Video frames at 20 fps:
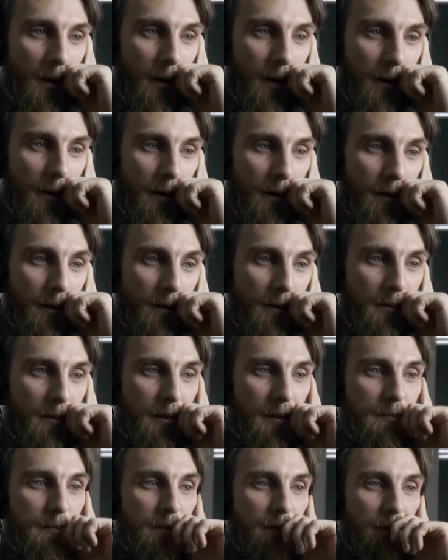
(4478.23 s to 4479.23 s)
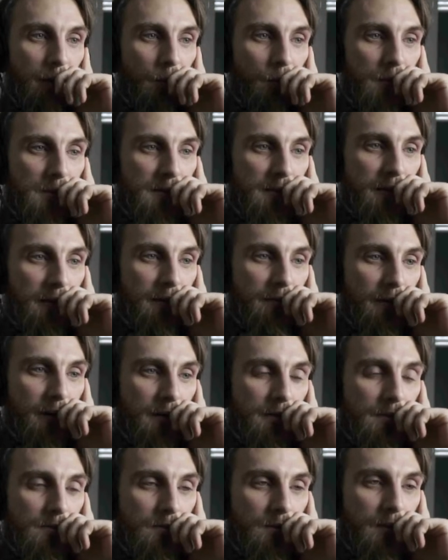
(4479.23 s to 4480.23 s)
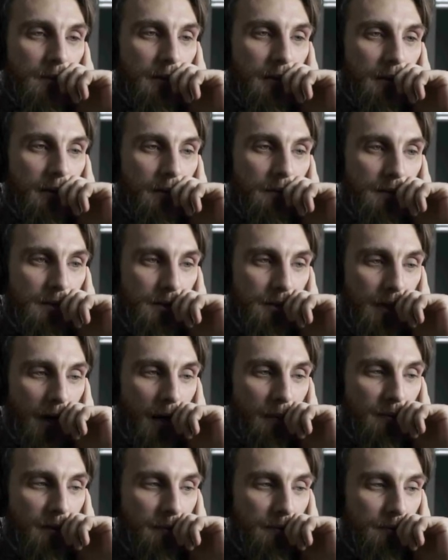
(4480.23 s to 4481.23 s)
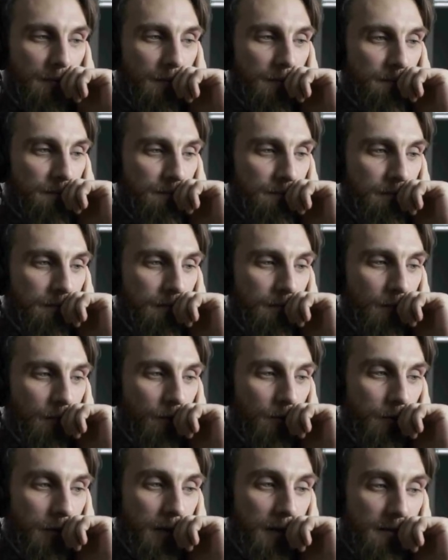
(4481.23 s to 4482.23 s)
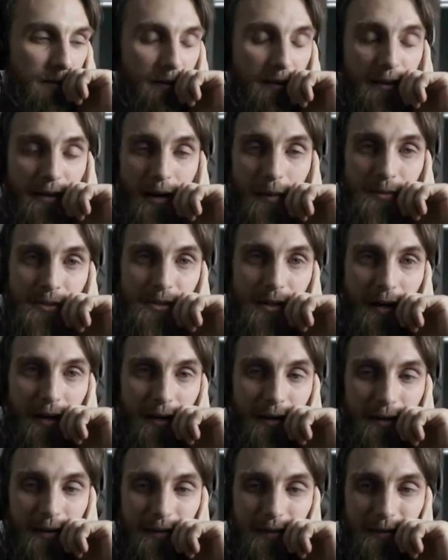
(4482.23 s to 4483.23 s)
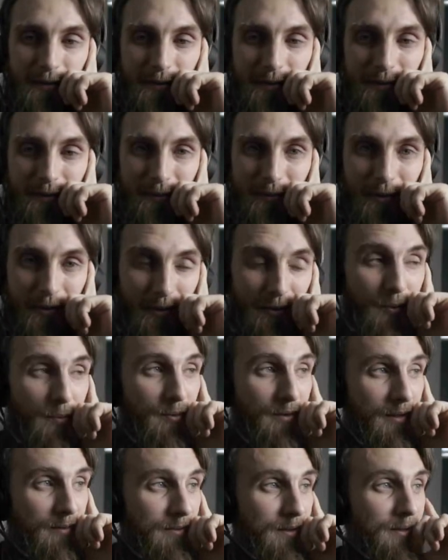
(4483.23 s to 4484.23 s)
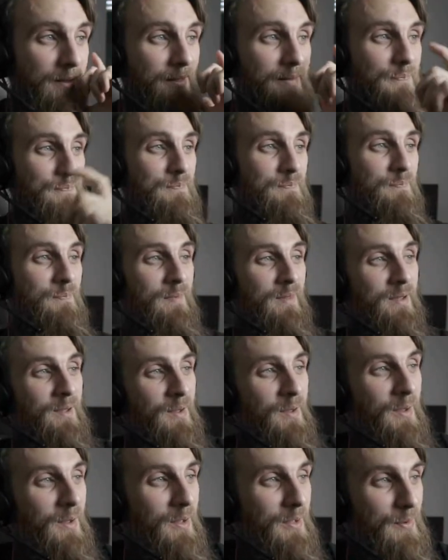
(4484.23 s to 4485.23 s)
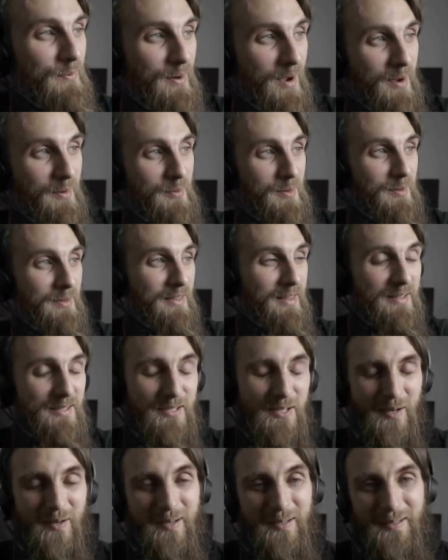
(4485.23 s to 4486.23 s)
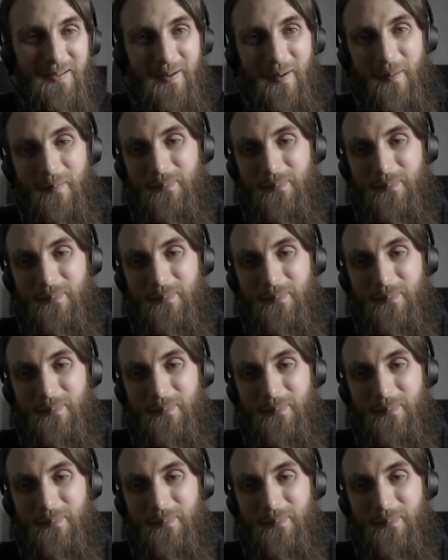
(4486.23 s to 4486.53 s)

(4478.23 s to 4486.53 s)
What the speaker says: And Miriam, what's the advice you could give to shy people? Well, here's the thing. I'm shy. Can you believe it? You probably wouldn't think so, huh?